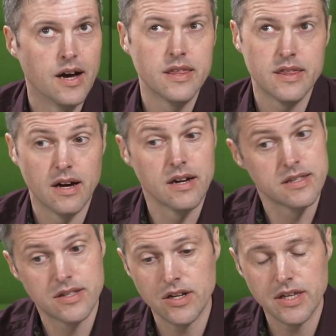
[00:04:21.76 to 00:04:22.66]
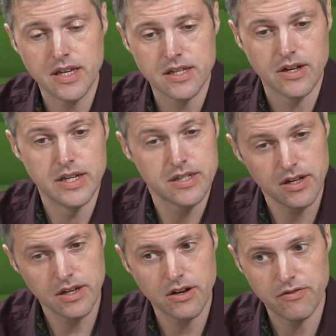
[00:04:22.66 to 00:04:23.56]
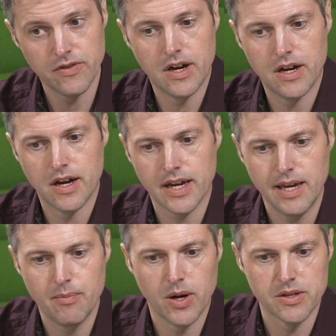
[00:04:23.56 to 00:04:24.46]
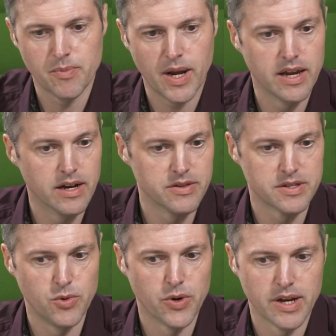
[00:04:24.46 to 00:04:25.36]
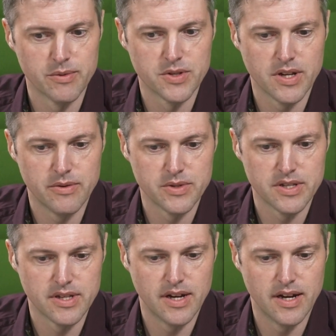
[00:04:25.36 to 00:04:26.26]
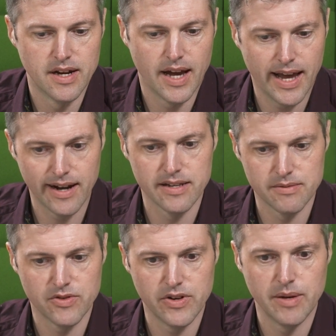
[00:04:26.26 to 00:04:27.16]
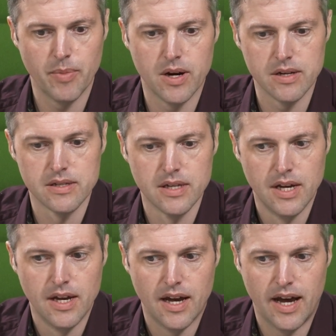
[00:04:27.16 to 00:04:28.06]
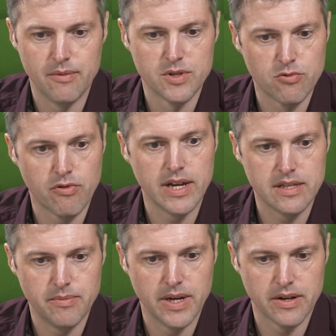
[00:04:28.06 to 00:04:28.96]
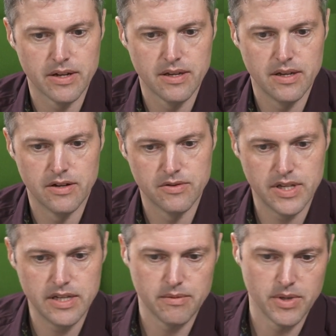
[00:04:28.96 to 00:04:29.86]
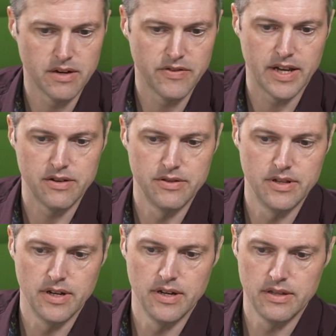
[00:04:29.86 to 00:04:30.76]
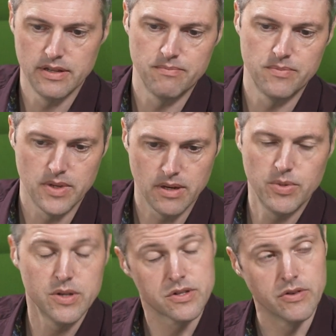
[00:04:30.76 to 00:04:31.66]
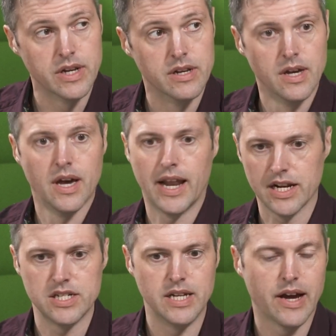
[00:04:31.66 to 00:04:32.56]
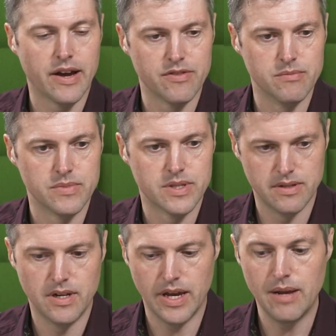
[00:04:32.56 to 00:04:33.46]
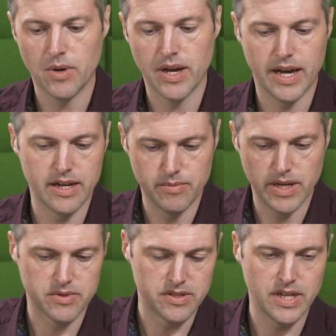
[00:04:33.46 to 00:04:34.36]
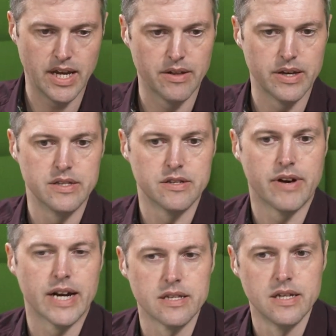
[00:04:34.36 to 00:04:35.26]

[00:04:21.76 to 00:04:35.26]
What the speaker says: I certainly think so. It's certainly got a key part to play. This morning I was handling some 3D parts, and it was great to be able to see something I've had on the computer screen and actually now have them in my hand and be able to see how they interact.